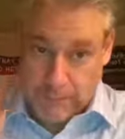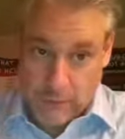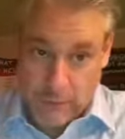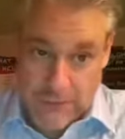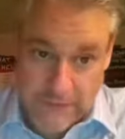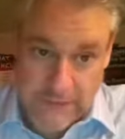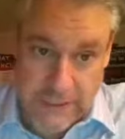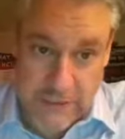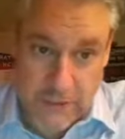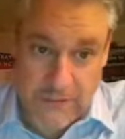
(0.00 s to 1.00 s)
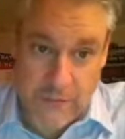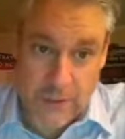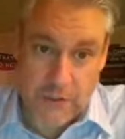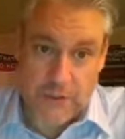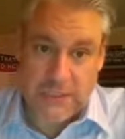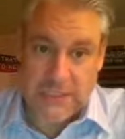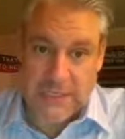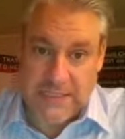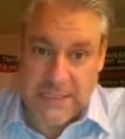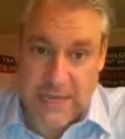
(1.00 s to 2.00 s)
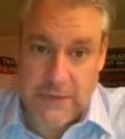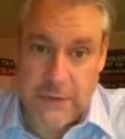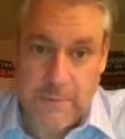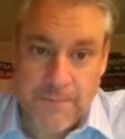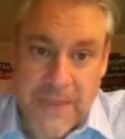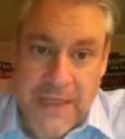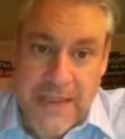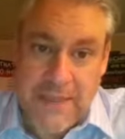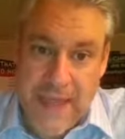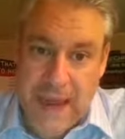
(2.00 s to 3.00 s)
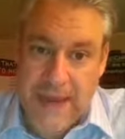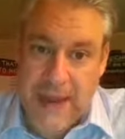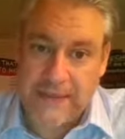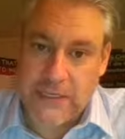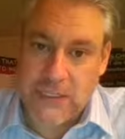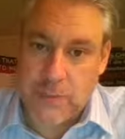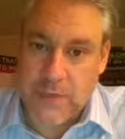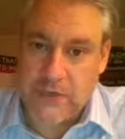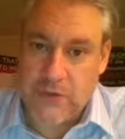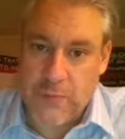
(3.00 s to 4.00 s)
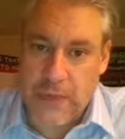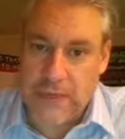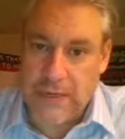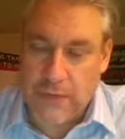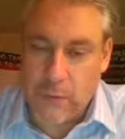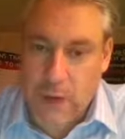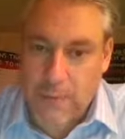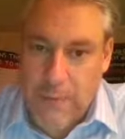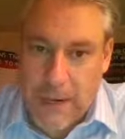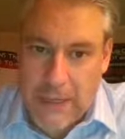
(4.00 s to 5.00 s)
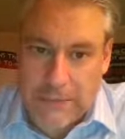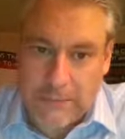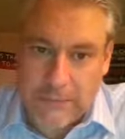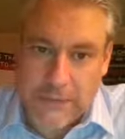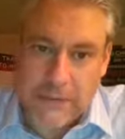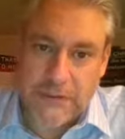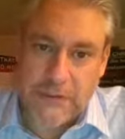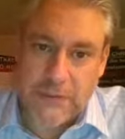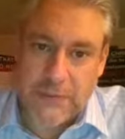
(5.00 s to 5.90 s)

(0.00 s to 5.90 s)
Luke 17, 34 to 36, I tell you, in that night there shall be two men in one, uh, excuse